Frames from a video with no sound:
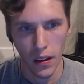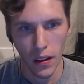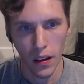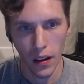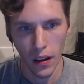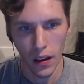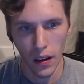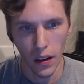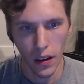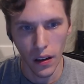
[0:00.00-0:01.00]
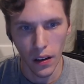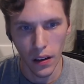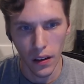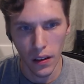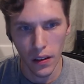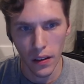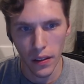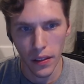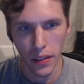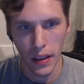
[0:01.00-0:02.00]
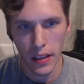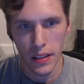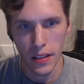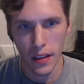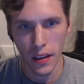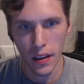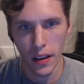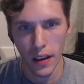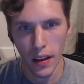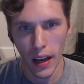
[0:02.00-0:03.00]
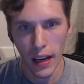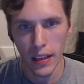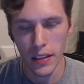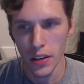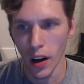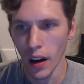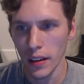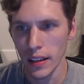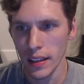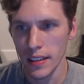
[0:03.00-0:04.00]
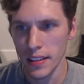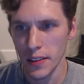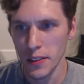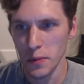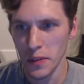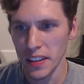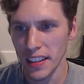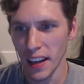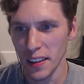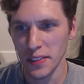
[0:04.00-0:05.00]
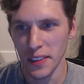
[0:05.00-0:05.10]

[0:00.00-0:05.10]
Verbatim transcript: Uh, thinks 80 is hot and considers moving to California.